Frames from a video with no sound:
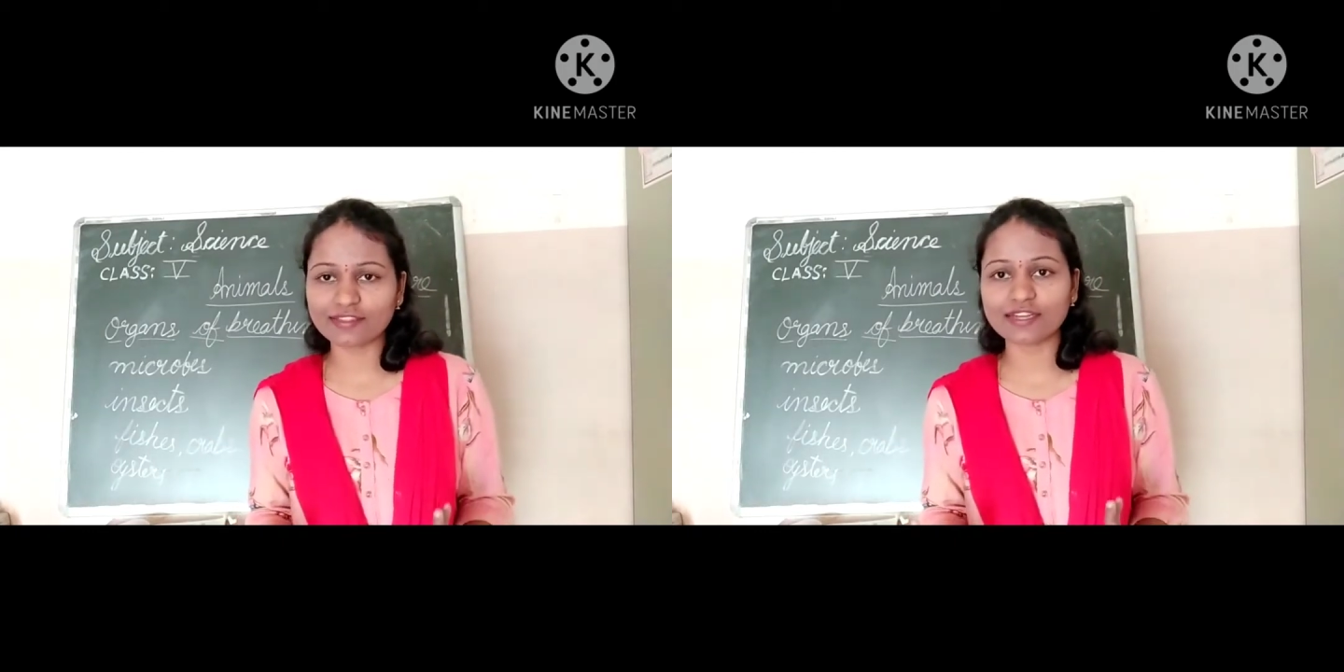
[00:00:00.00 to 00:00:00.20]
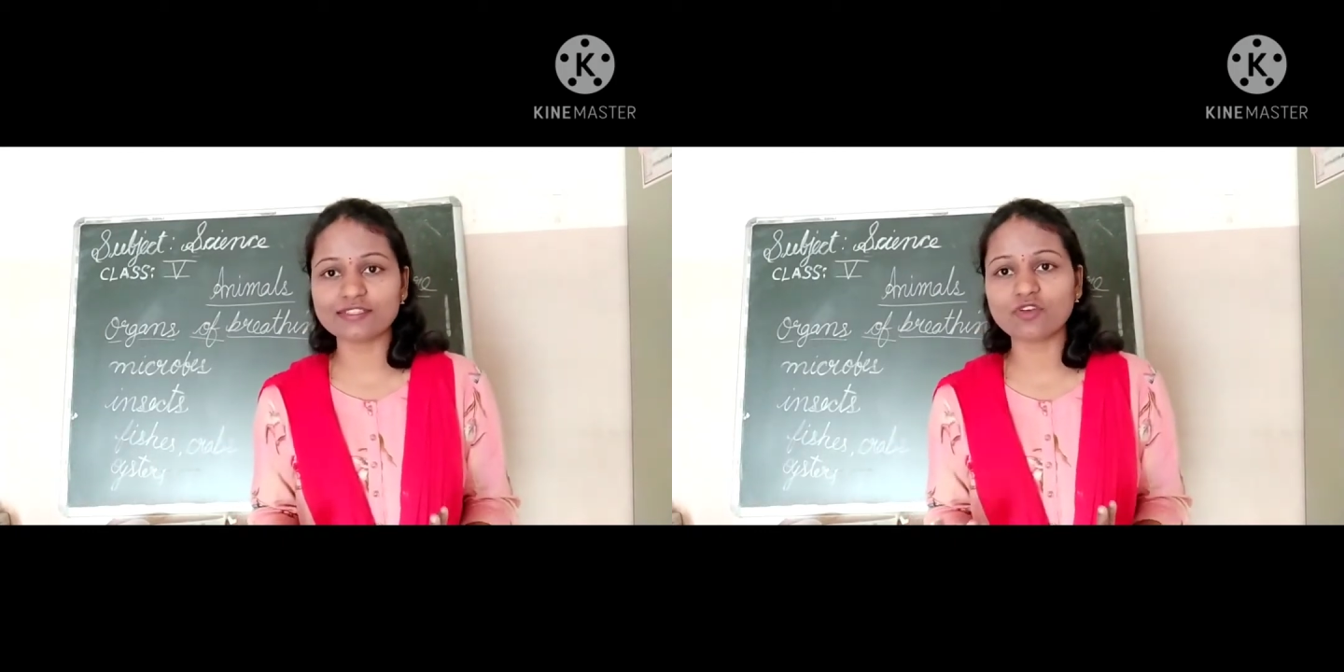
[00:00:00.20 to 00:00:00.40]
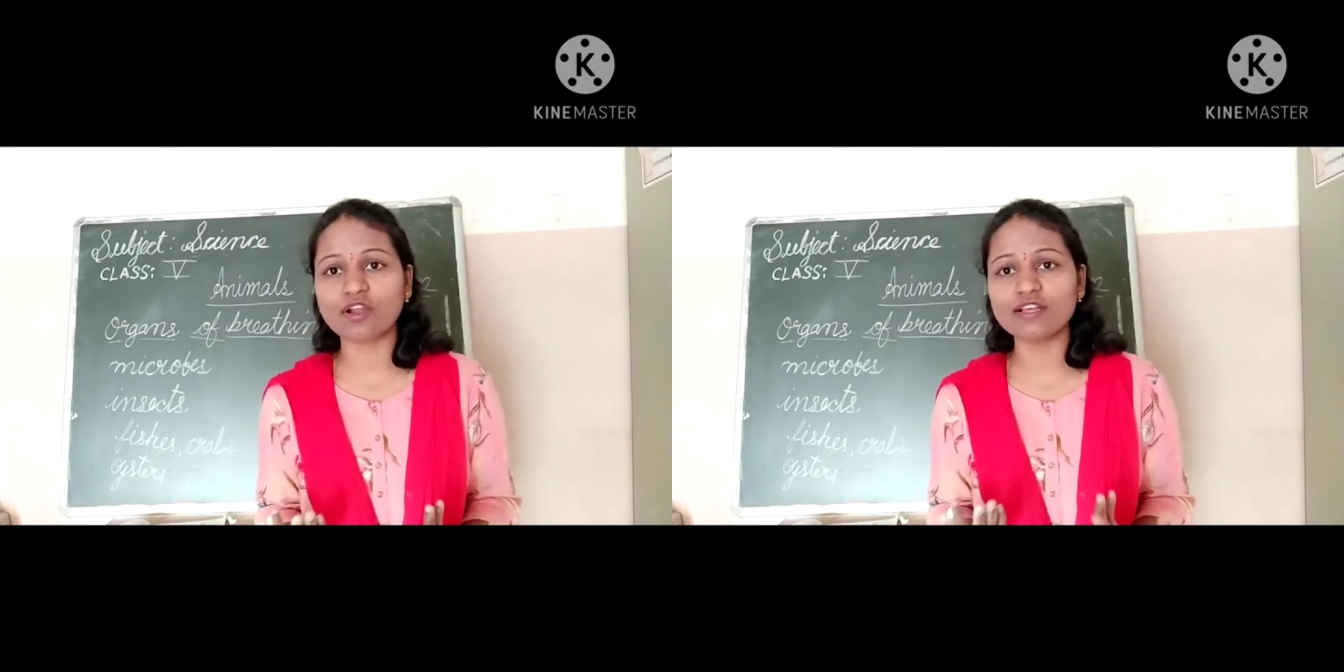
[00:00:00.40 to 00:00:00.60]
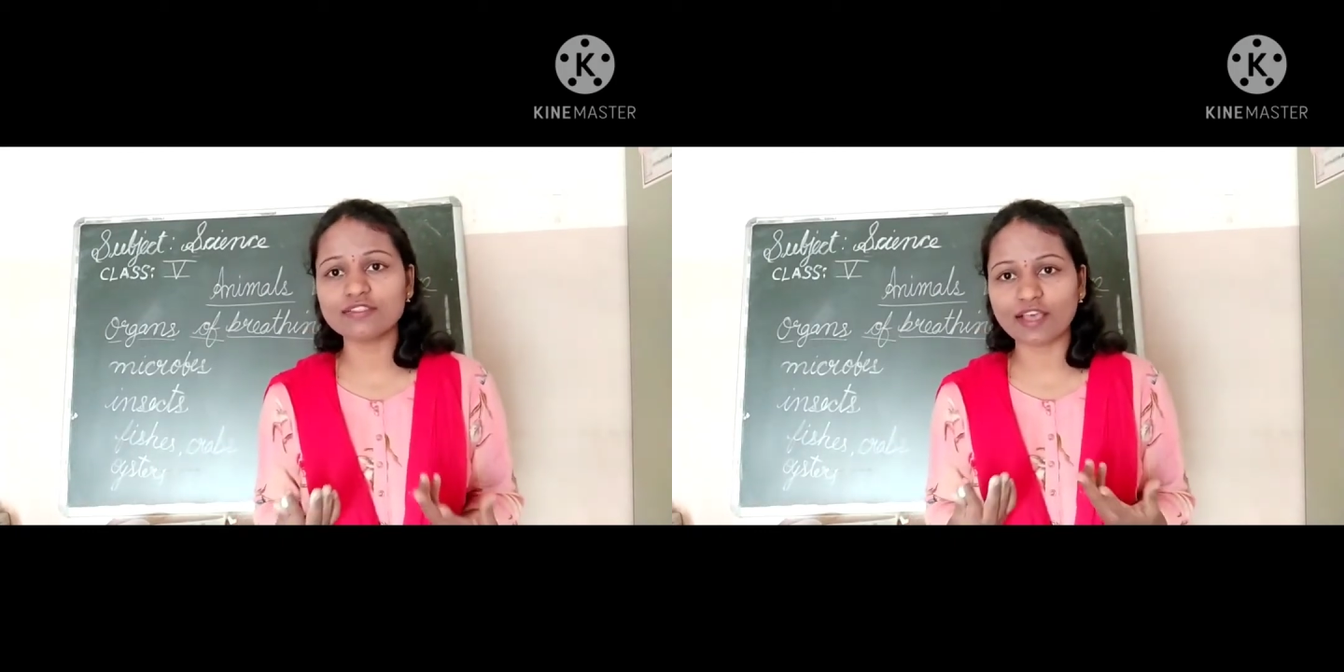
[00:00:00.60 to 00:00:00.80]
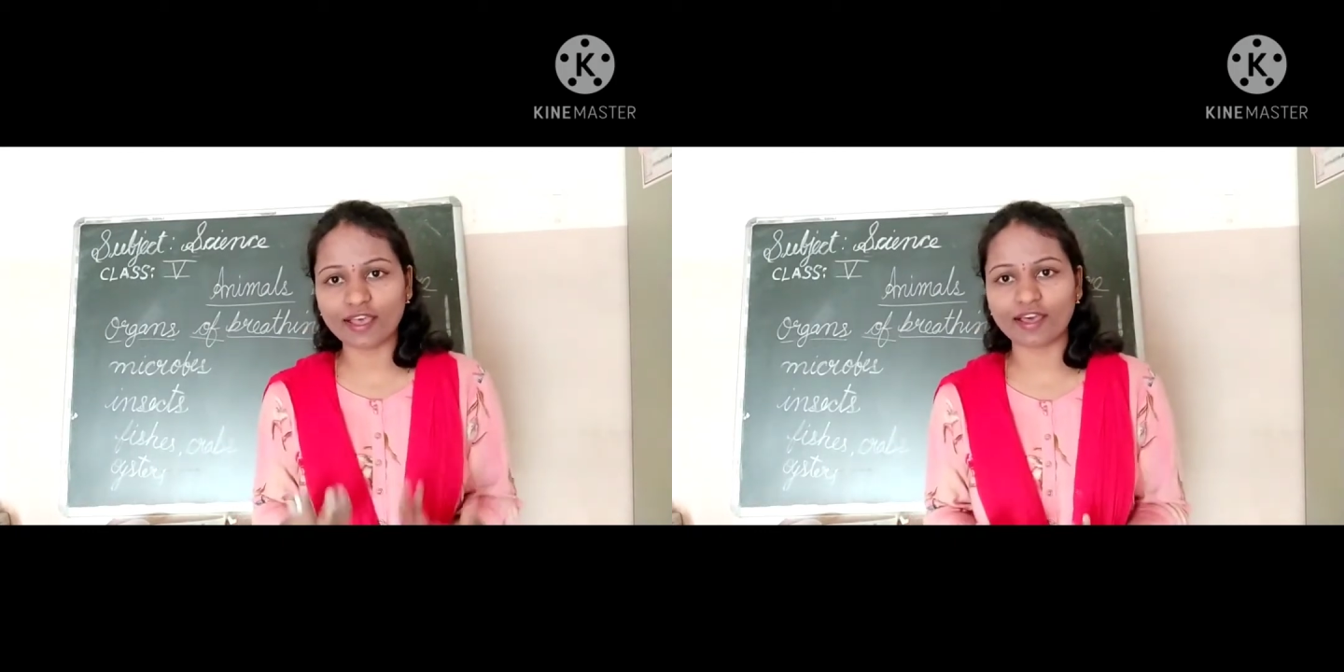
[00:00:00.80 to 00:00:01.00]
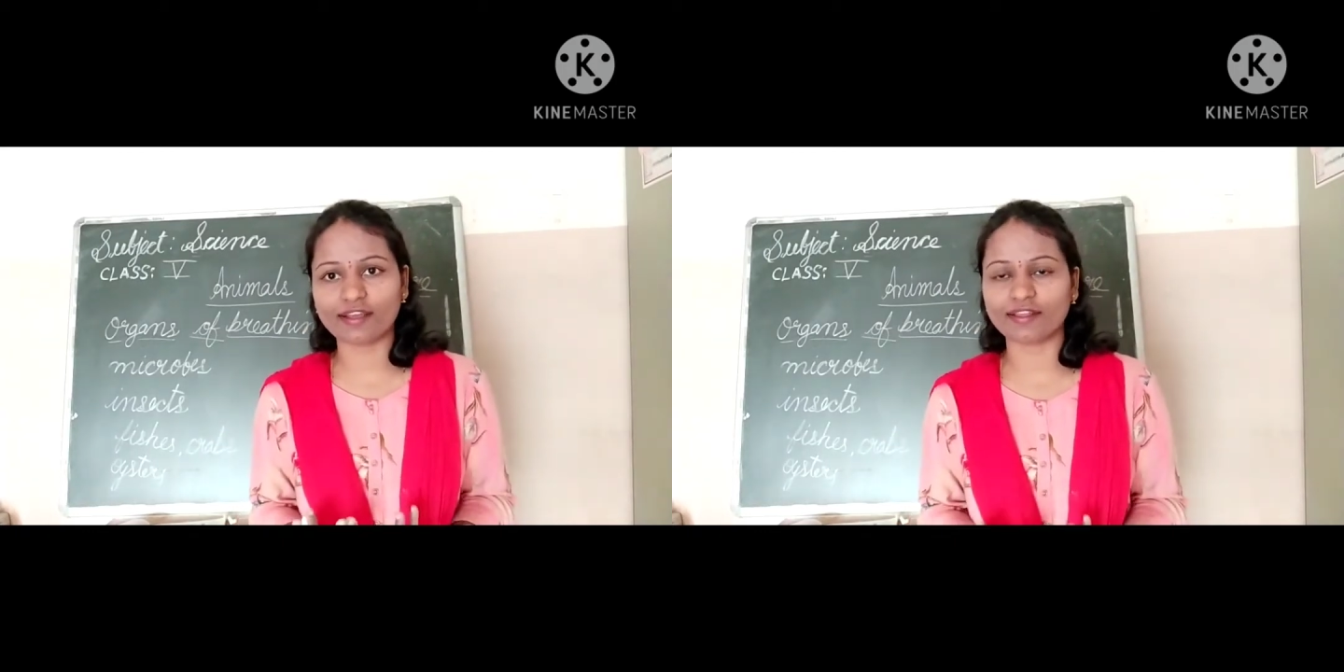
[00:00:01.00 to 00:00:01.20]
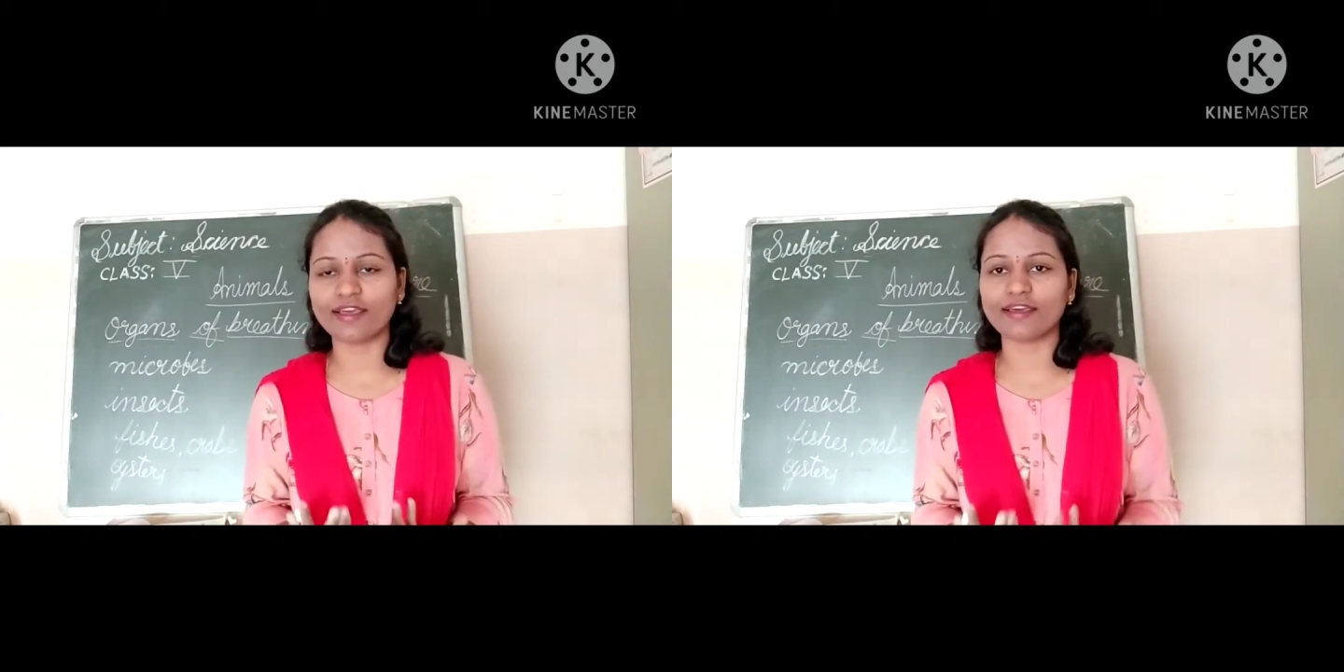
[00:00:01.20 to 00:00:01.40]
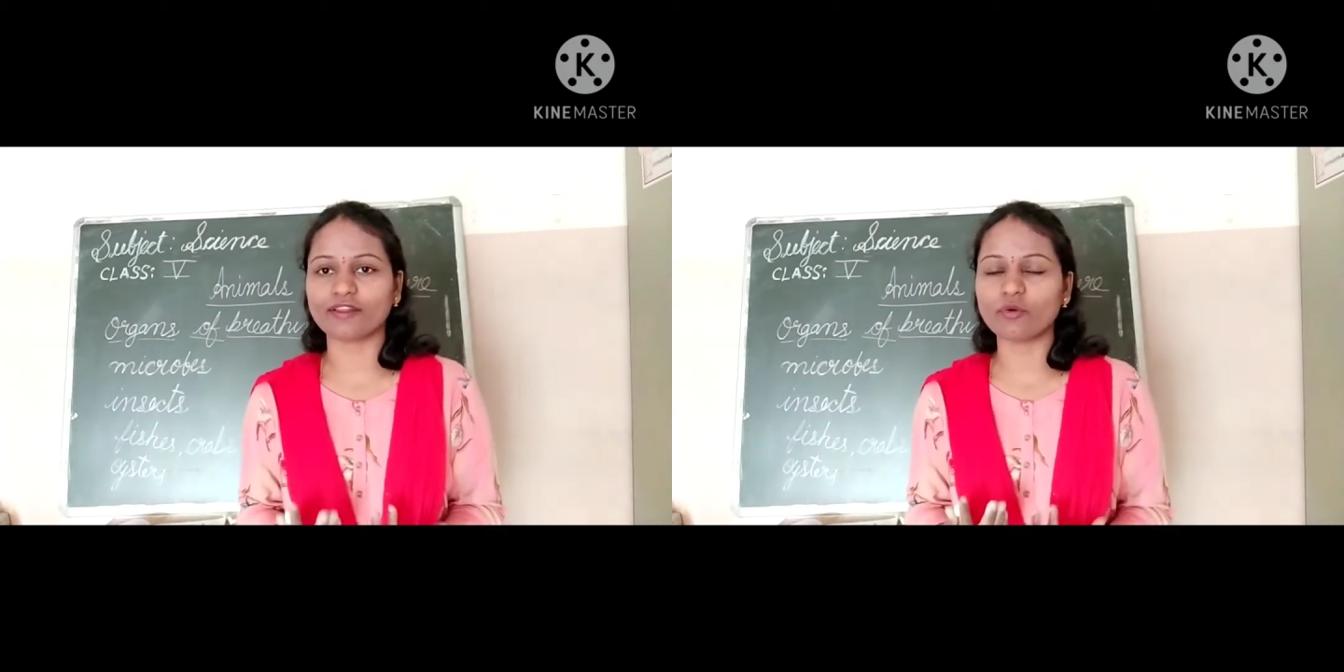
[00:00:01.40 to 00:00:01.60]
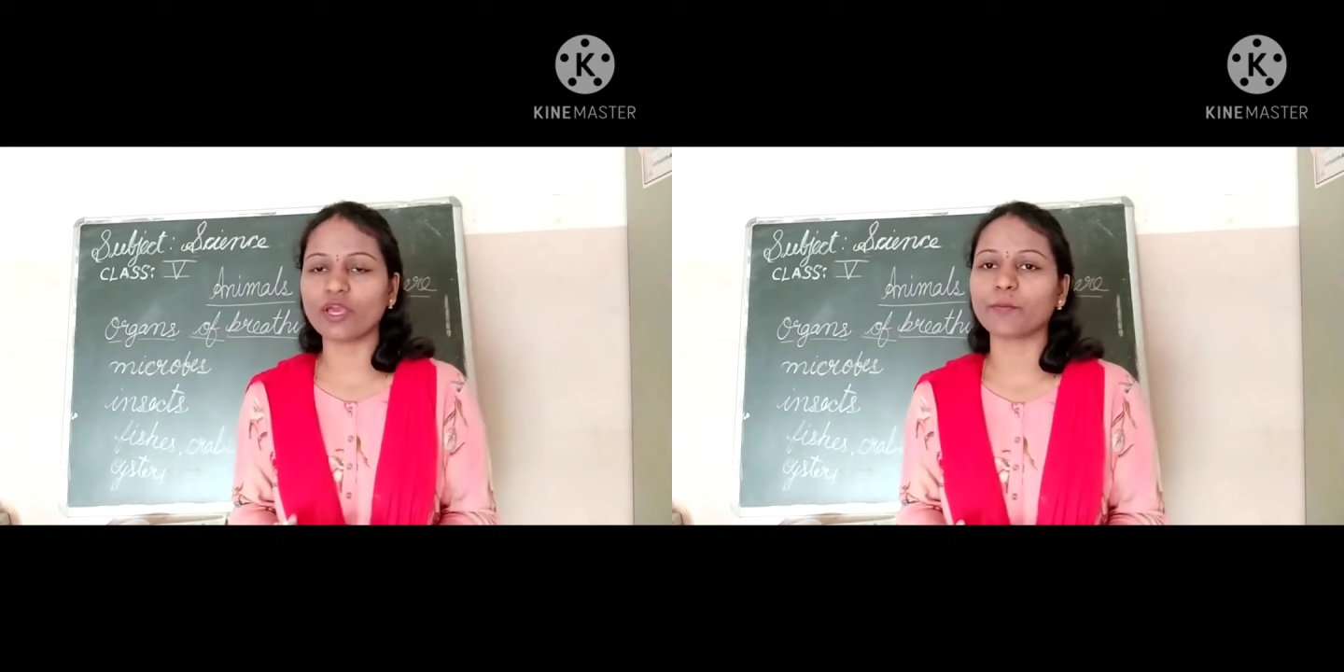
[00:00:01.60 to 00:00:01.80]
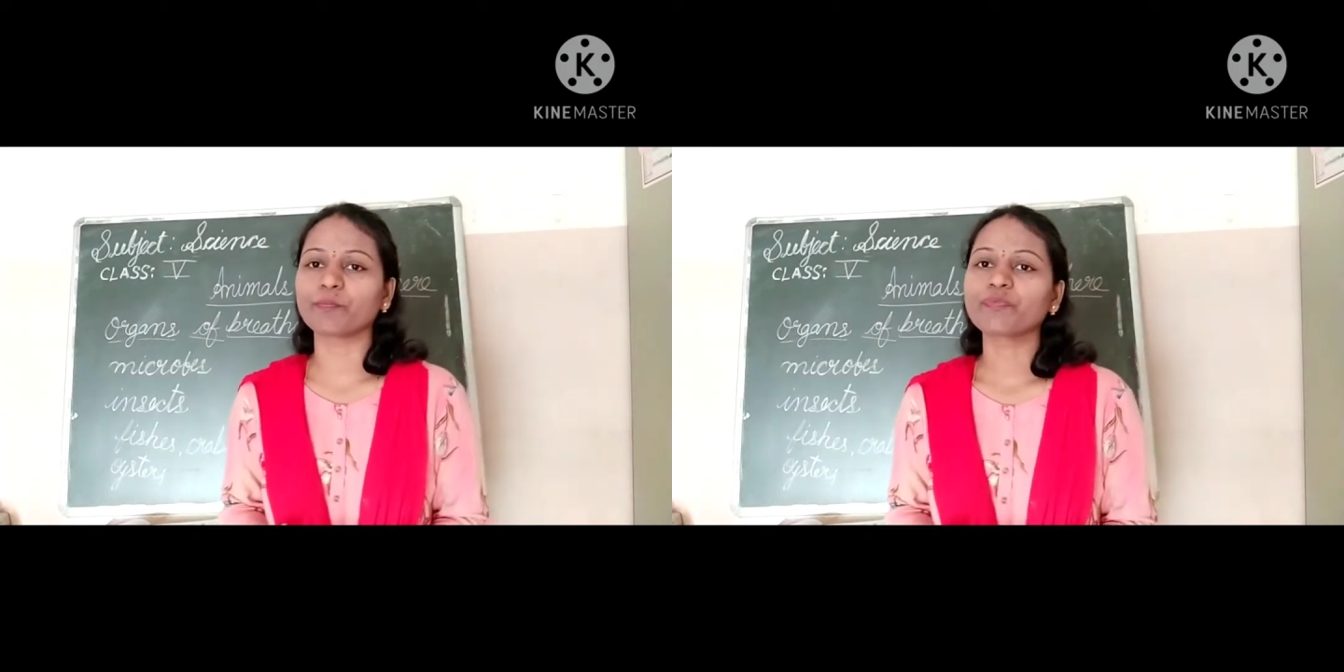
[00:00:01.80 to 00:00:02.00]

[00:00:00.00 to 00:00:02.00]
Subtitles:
that is called as air. Okay.